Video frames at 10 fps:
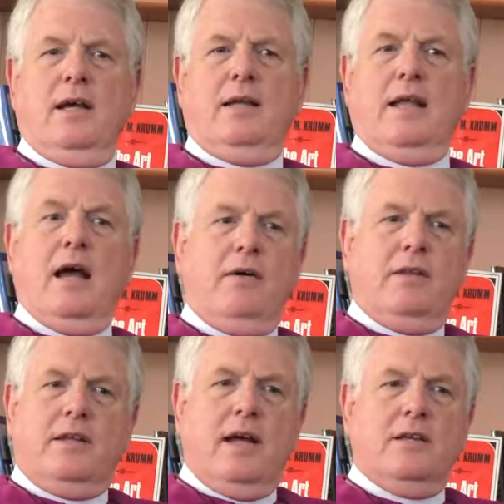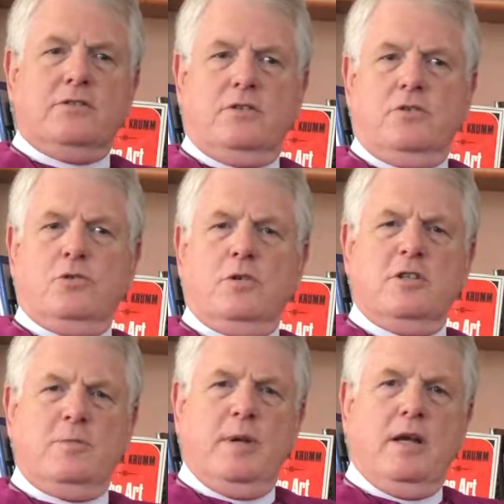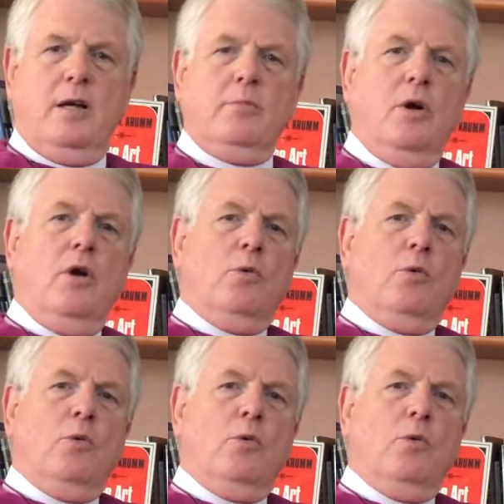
And now in the Diocese of Georgia, it's become